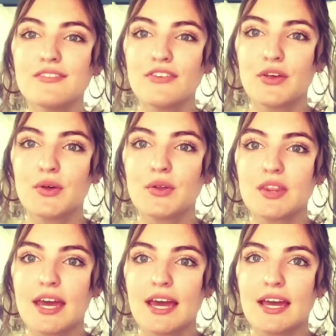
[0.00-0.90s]
feel
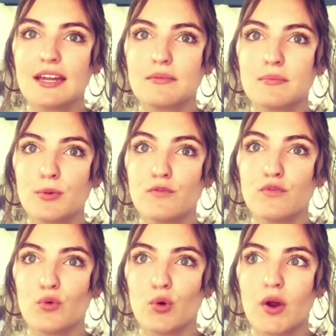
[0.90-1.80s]
that
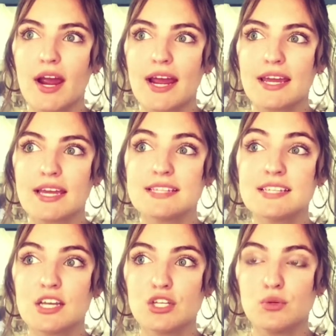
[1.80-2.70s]
before I
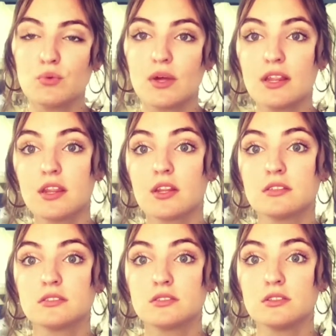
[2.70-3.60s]
continue with
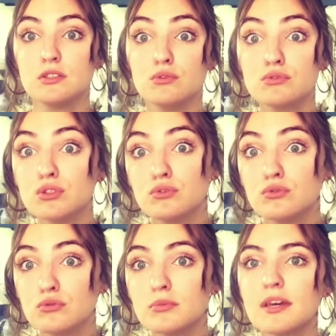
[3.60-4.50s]

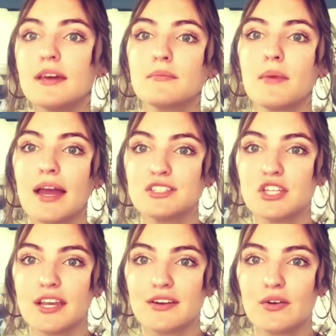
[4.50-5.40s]
YouTube and my
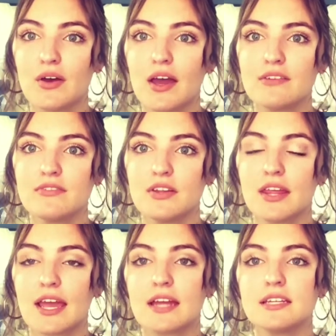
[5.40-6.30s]
channel, I feel
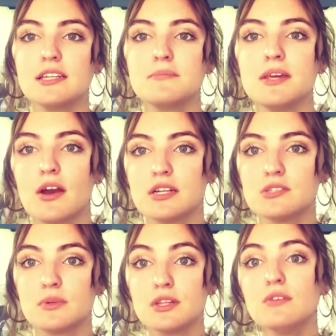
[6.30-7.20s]
like I need to be honest
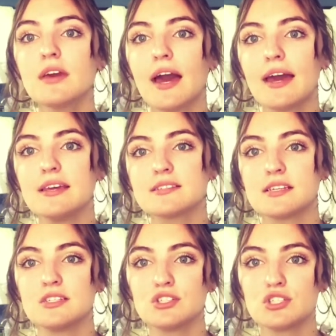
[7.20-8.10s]
with you guys
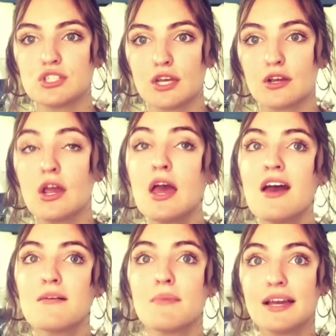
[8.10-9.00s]
and share
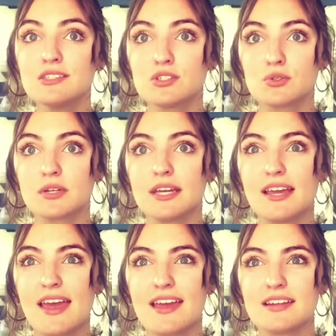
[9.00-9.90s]
my story
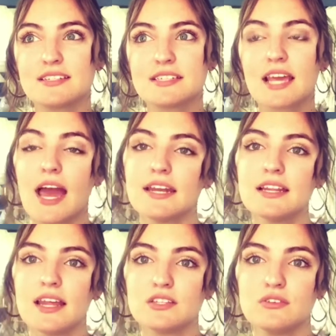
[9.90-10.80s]
and kind of
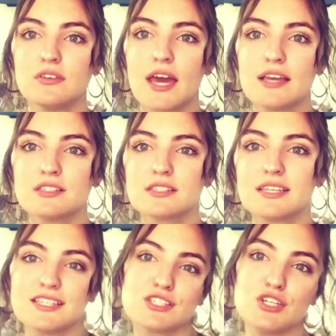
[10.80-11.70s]
let you guys
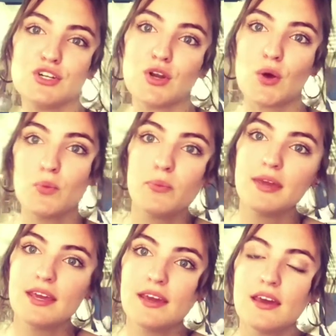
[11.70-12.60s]
get to know
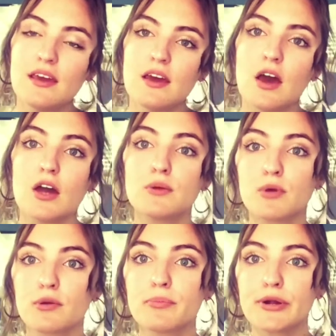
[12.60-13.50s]
me on a
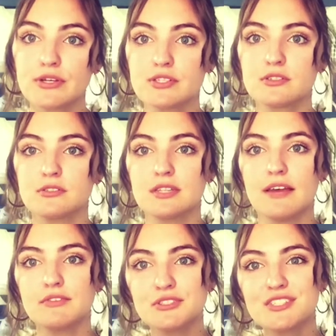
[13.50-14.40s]
more personal
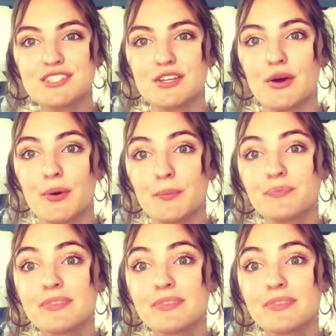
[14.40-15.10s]
level. So